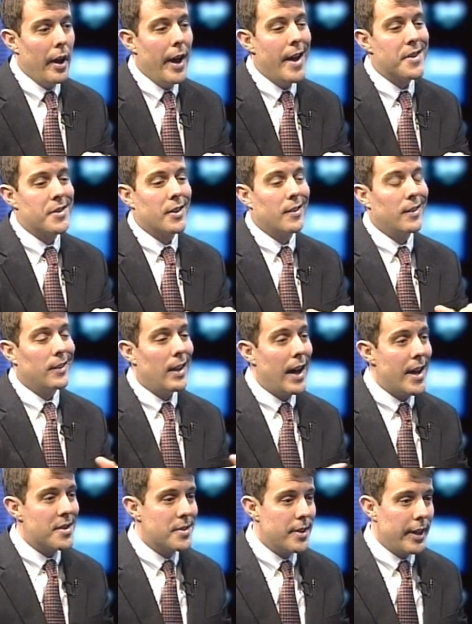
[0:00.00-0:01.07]
As a
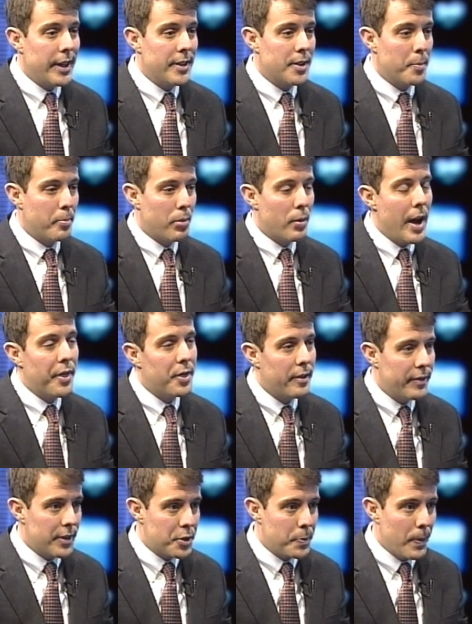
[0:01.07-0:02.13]
class, they get the breadth
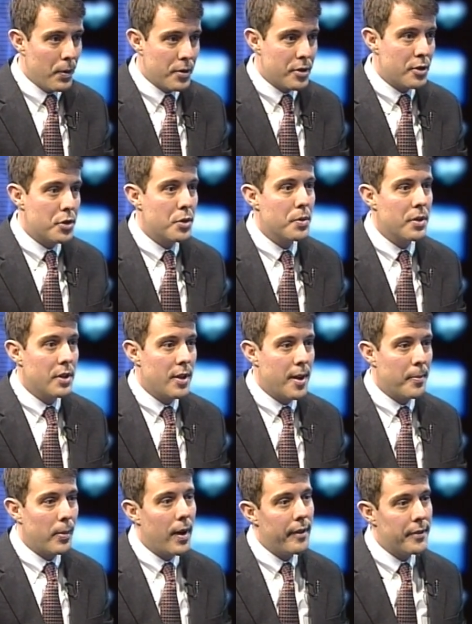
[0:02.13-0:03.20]
of exposure to the
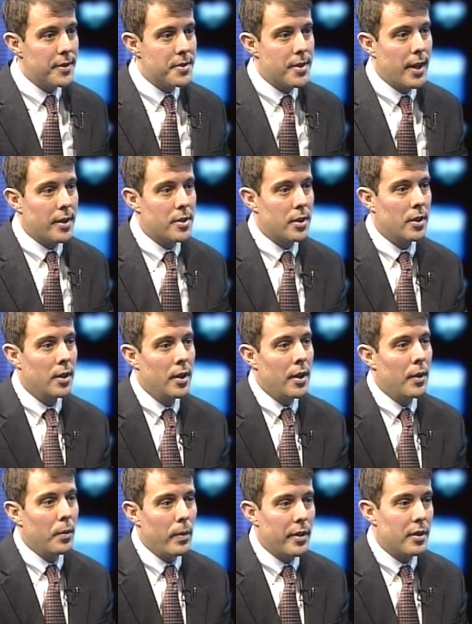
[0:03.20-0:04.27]
nonprofit sector,
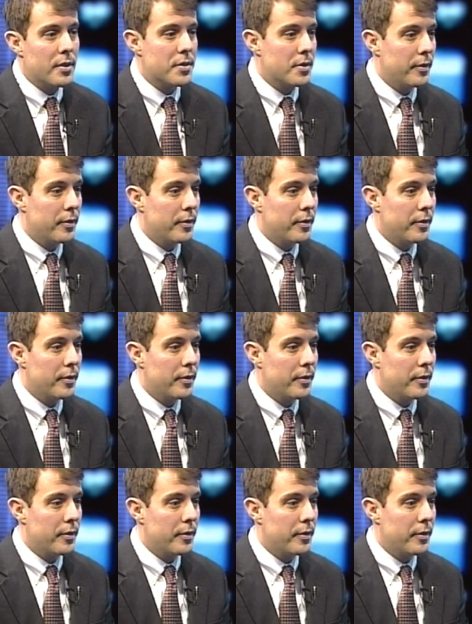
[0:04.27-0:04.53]
whether it's the